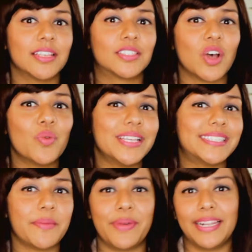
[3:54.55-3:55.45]
So
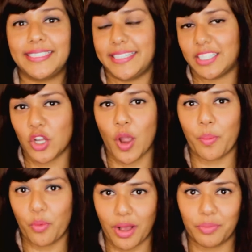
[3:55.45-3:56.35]
is the ability to
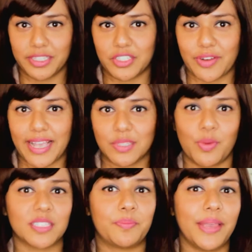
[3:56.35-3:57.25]
cope well with
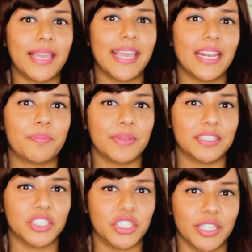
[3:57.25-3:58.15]
stress whilst being in a
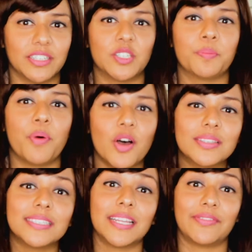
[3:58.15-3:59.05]
position to
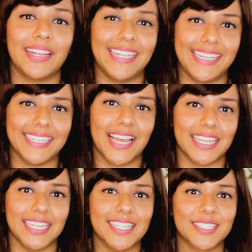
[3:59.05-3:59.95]
positively lead
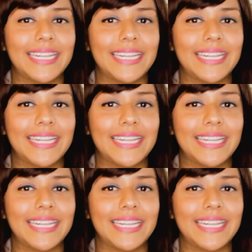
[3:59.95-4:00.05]
others.